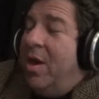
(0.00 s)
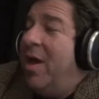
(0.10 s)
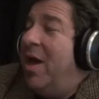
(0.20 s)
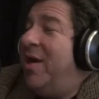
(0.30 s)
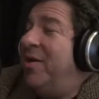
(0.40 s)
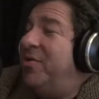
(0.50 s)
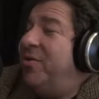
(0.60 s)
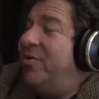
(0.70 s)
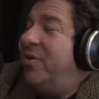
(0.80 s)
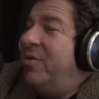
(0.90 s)
Honest
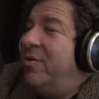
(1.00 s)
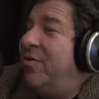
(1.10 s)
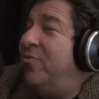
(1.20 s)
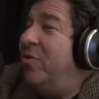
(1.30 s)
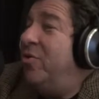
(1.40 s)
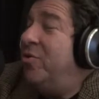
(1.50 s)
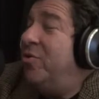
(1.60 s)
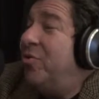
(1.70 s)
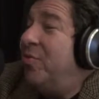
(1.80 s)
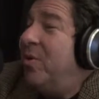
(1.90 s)
is a difficult
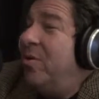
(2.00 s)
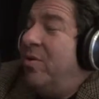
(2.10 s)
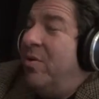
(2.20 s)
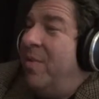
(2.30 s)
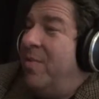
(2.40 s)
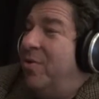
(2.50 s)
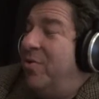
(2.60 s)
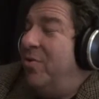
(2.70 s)
term. I mean, do you think?